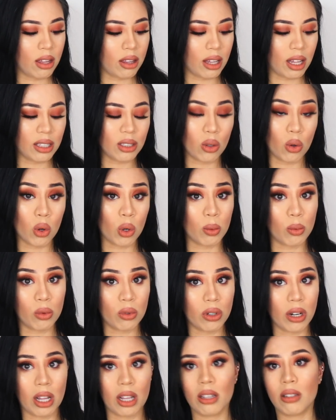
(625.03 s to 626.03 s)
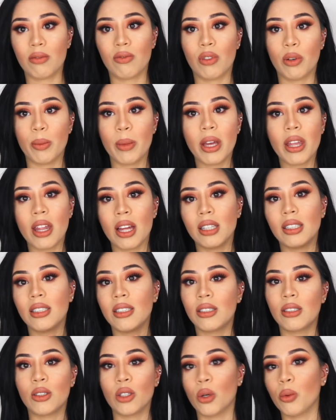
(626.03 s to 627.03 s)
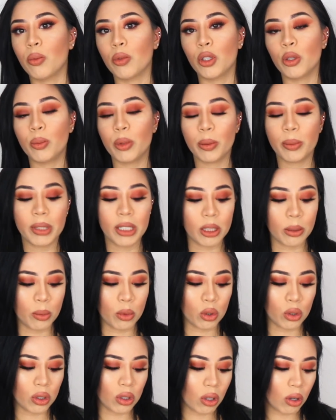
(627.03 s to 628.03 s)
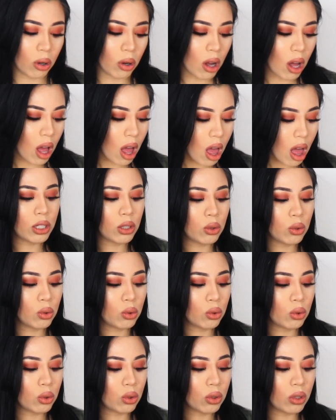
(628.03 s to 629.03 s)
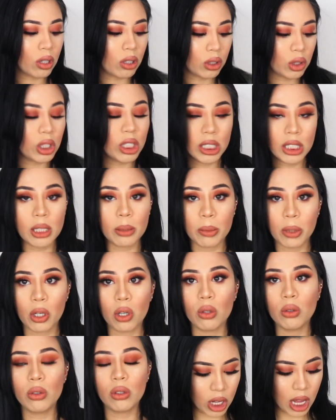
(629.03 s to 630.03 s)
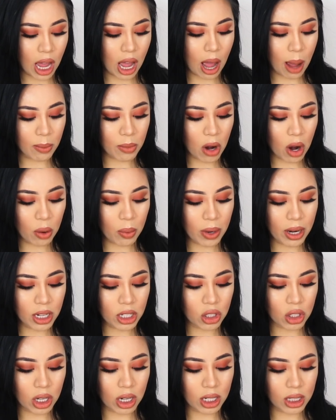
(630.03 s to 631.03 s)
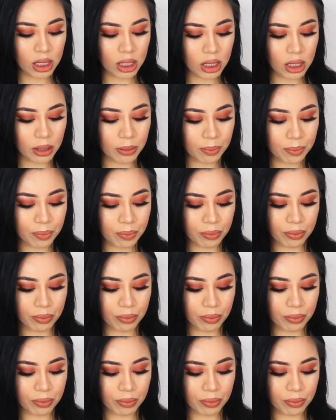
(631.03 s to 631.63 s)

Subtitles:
That's horrible. Like, for me, that's so super miserable. So I do trust him, you know. So yeah, I'm not really jealous.